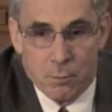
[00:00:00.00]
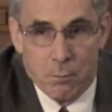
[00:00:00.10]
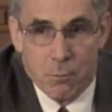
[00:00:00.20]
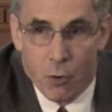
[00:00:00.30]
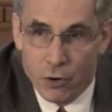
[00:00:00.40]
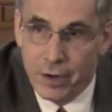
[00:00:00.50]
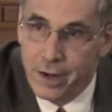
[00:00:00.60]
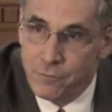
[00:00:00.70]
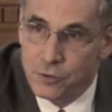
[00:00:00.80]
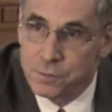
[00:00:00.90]
more
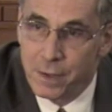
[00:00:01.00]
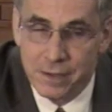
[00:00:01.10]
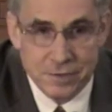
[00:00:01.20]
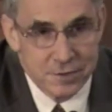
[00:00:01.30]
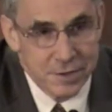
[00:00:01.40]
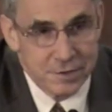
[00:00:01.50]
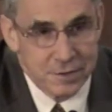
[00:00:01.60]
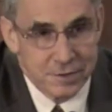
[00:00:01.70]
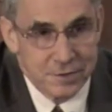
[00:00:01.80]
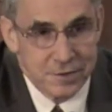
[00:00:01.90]
efforts by the
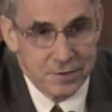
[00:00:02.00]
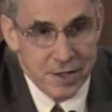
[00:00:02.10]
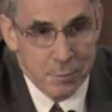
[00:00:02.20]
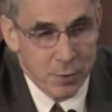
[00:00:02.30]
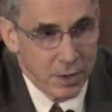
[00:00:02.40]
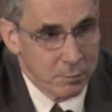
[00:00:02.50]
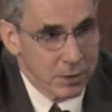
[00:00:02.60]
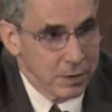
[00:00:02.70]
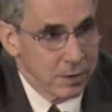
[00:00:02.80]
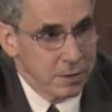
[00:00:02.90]
citizens to step
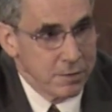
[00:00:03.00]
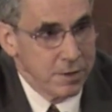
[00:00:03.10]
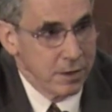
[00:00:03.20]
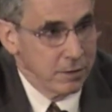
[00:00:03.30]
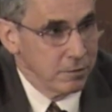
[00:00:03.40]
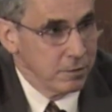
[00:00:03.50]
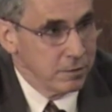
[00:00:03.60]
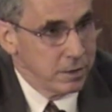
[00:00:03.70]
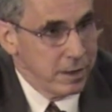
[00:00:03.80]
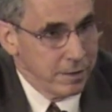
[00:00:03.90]
up their
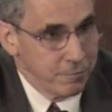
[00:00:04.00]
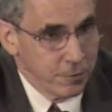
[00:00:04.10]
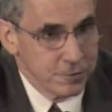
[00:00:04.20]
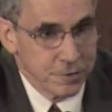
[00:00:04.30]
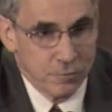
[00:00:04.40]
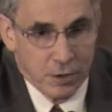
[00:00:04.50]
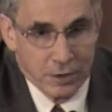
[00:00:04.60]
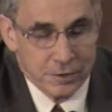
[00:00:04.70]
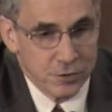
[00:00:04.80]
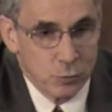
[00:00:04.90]
efforts and volunteer.